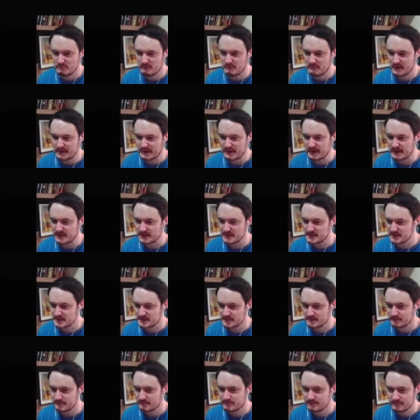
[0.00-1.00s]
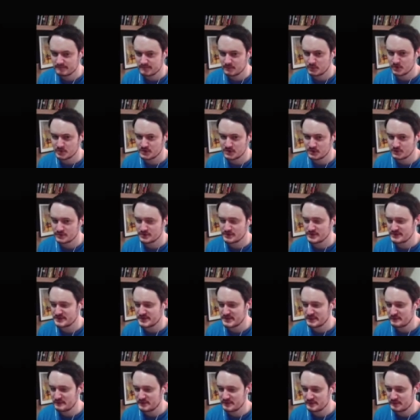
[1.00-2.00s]
I guess. Looks the
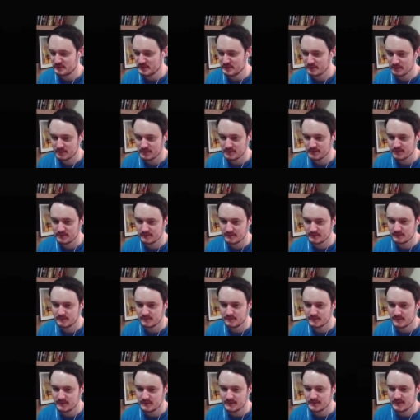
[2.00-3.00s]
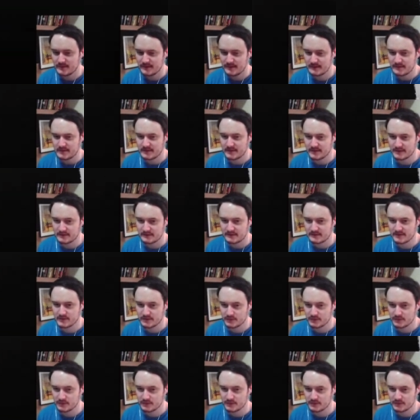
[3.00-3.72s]
same to me, but I think